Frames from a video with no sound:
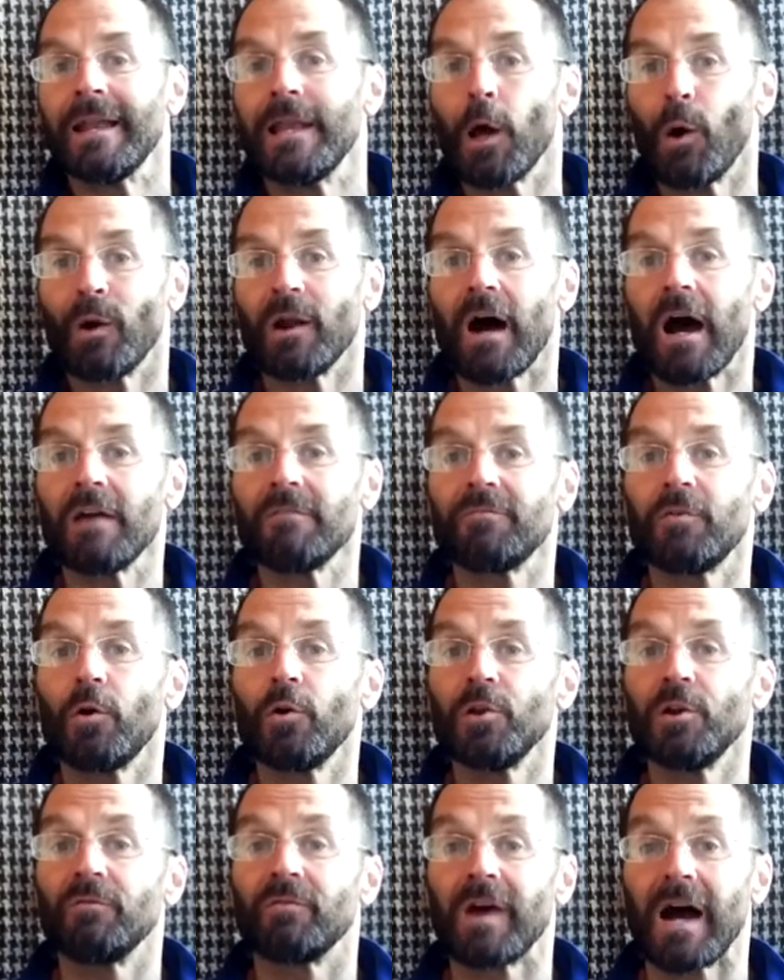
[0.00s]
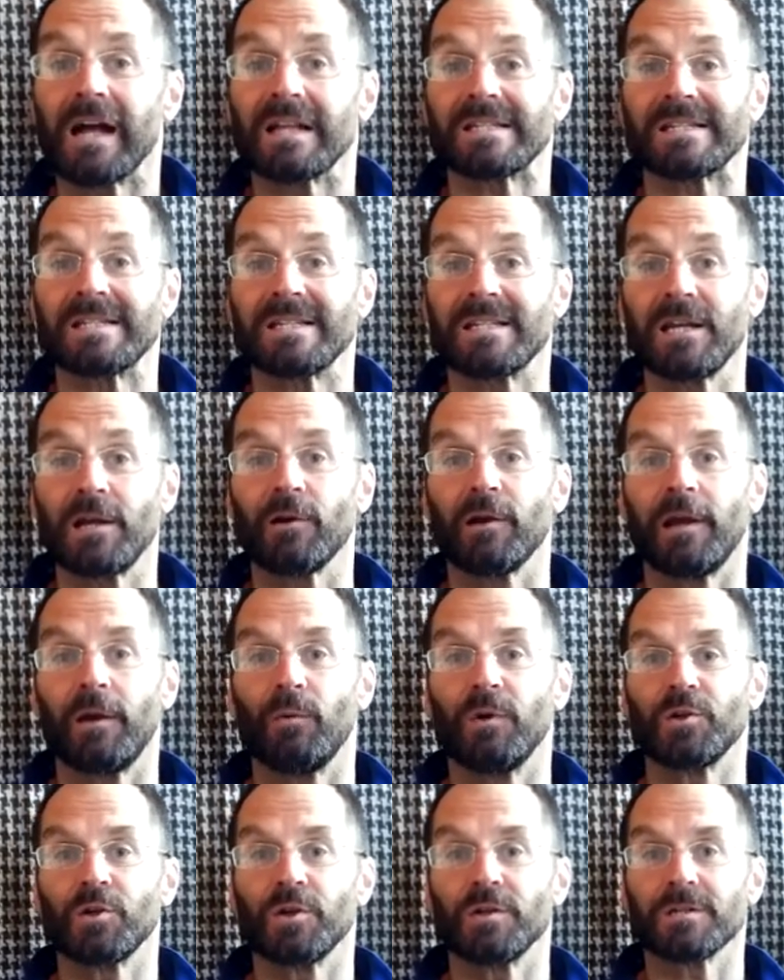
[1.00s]
Now on iPhone you've got
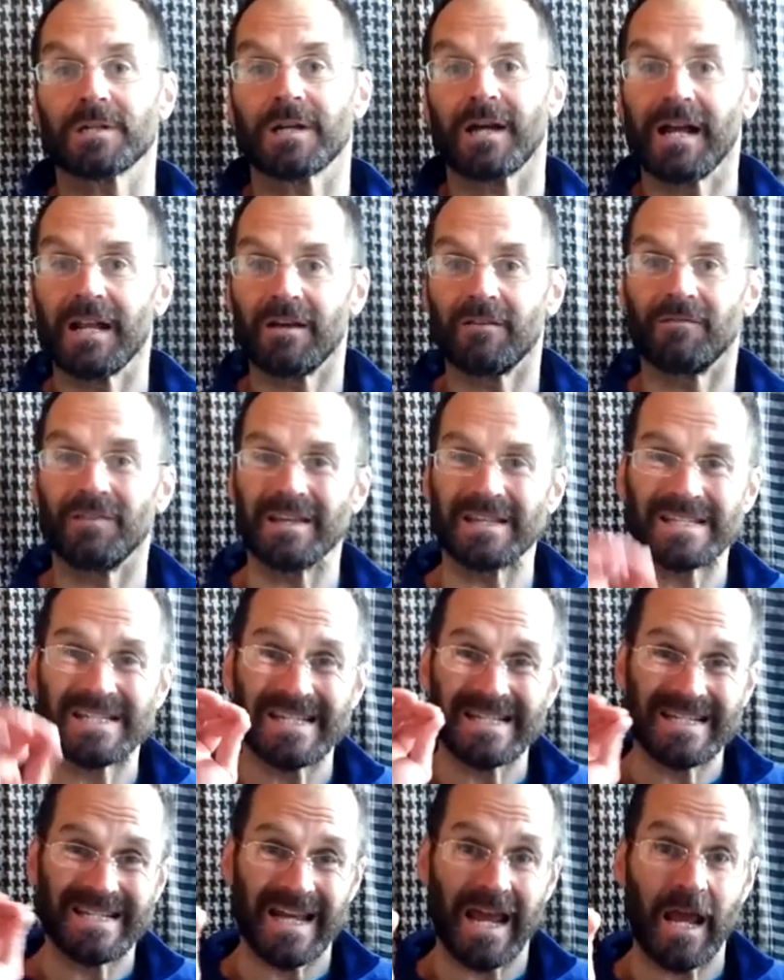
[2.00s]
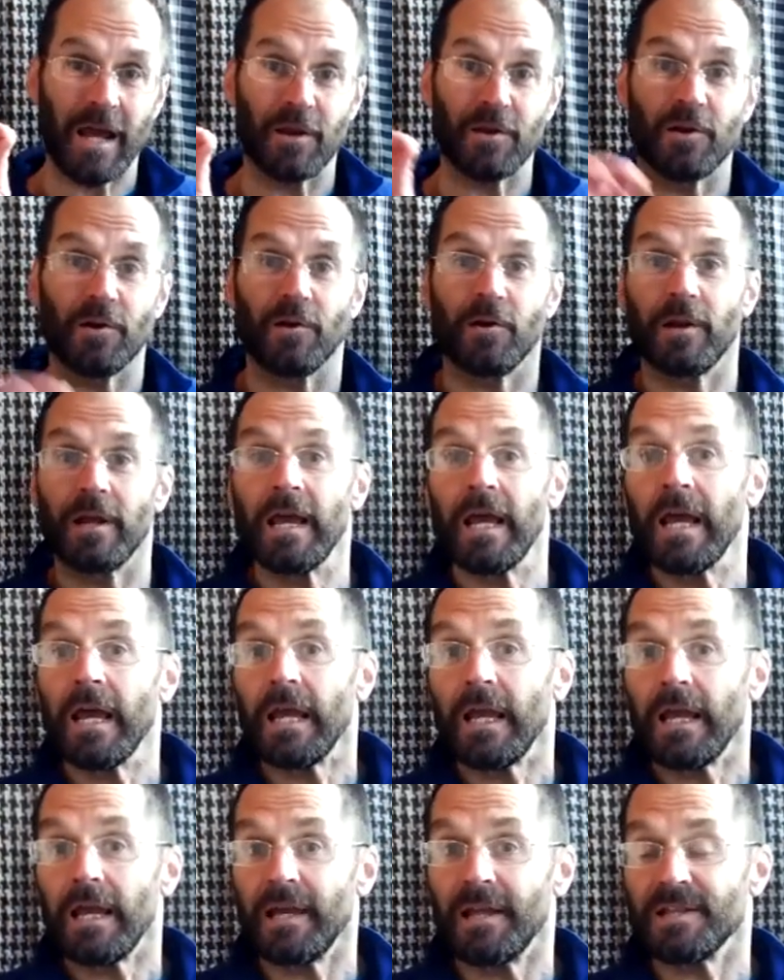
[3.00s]
Siri, which is kind of the standard
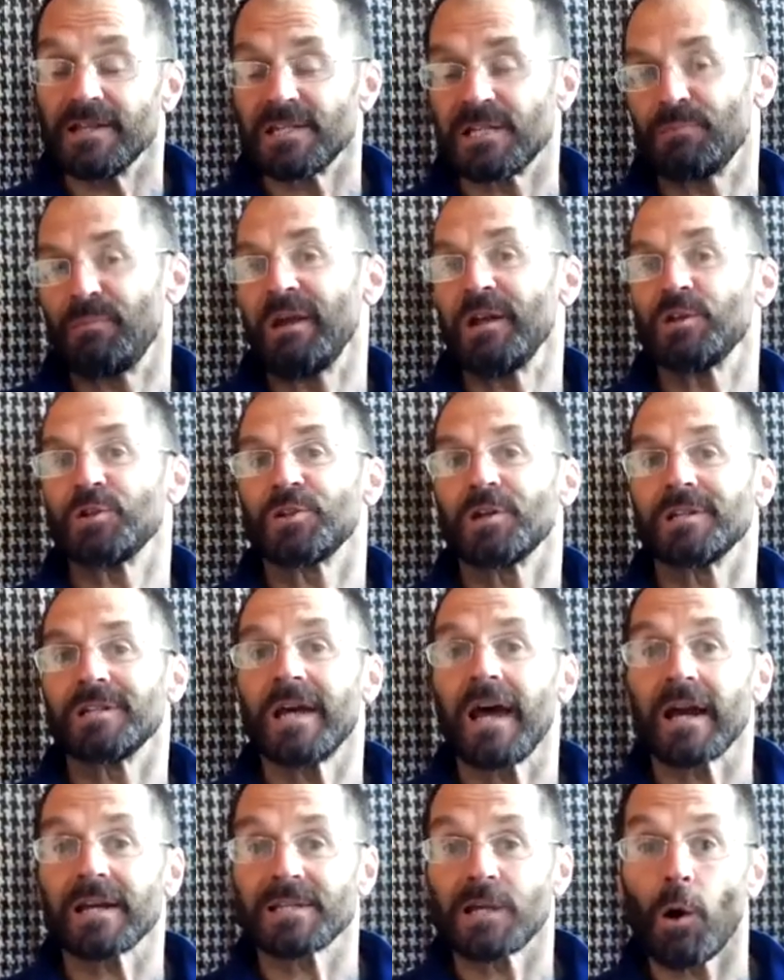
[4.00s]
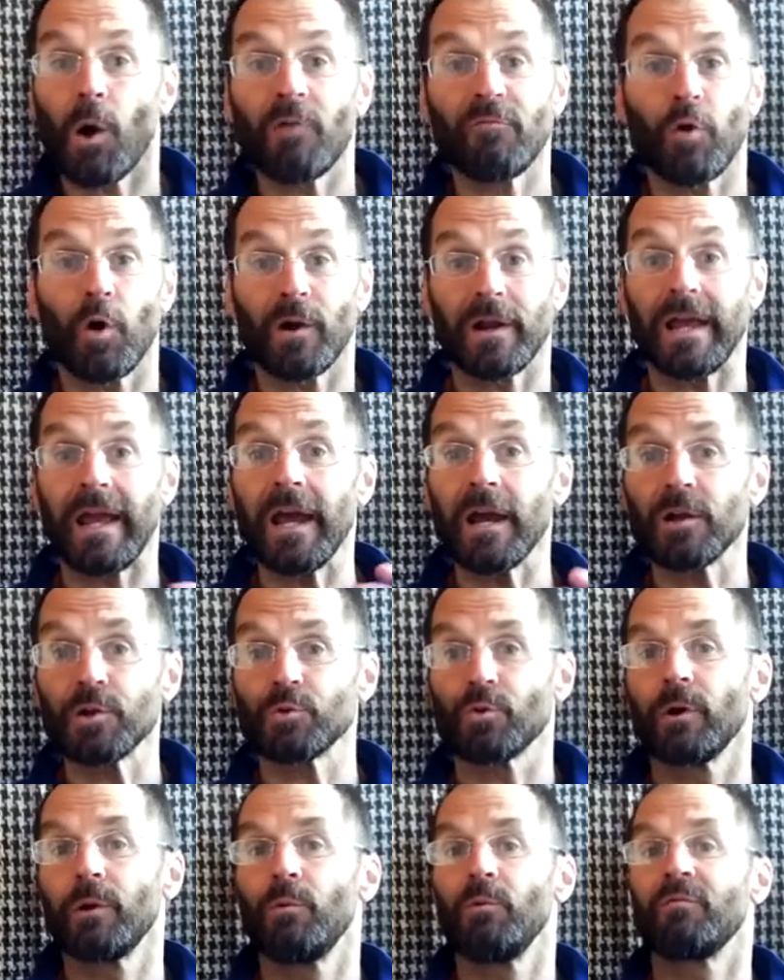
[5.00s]
in speech to text. However, on
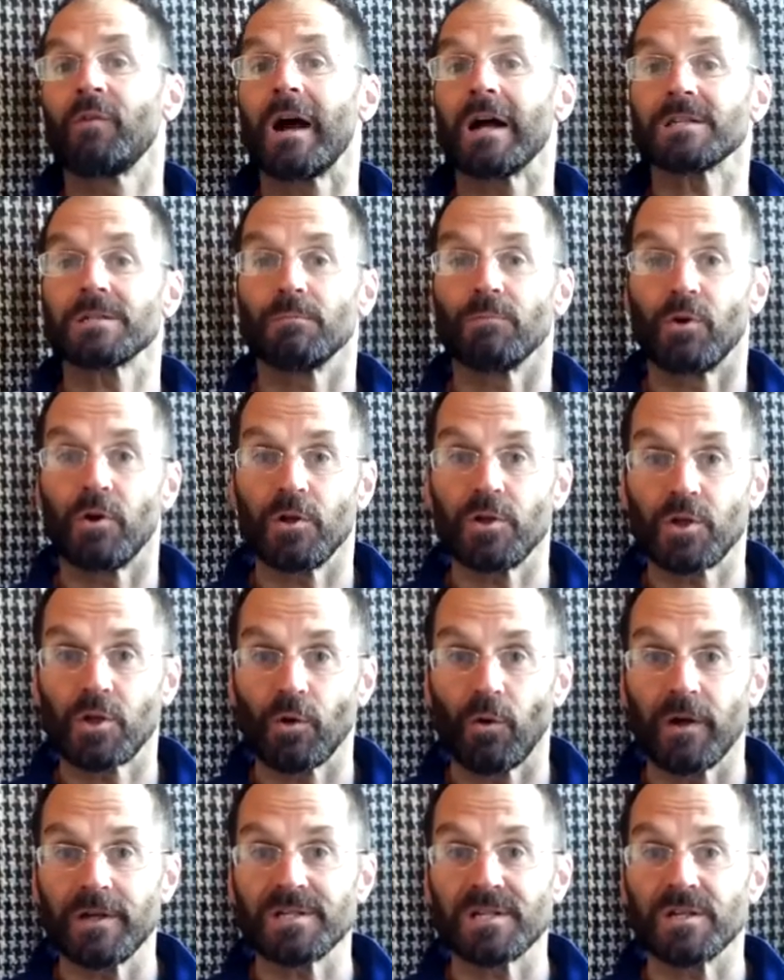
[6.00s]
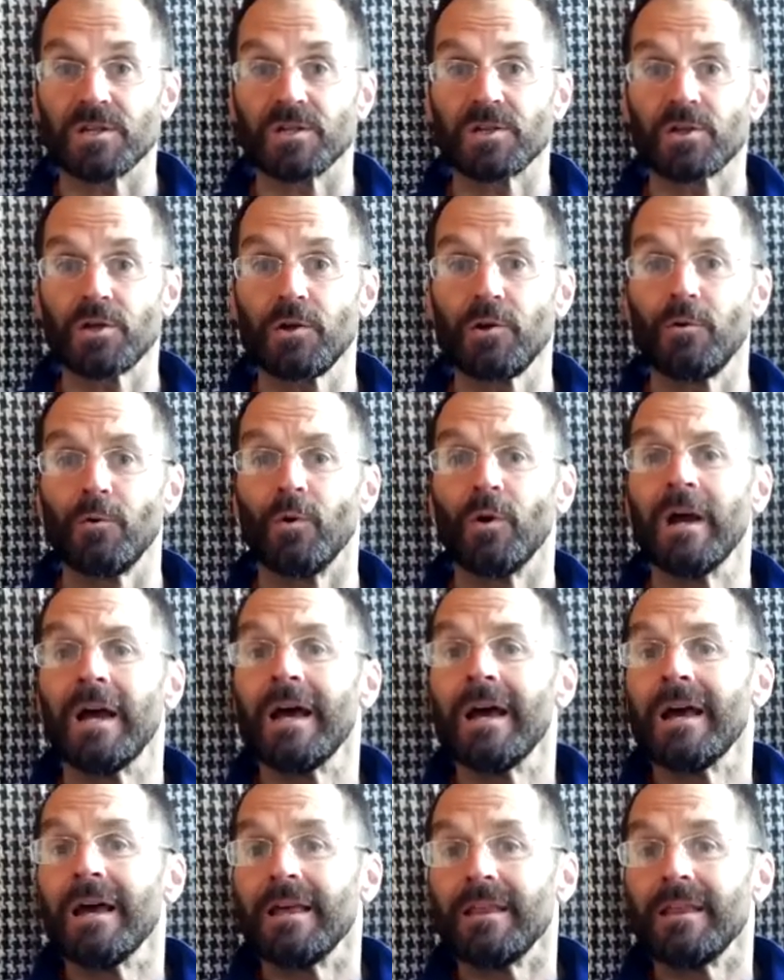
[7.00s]
Android we've got some good choices too.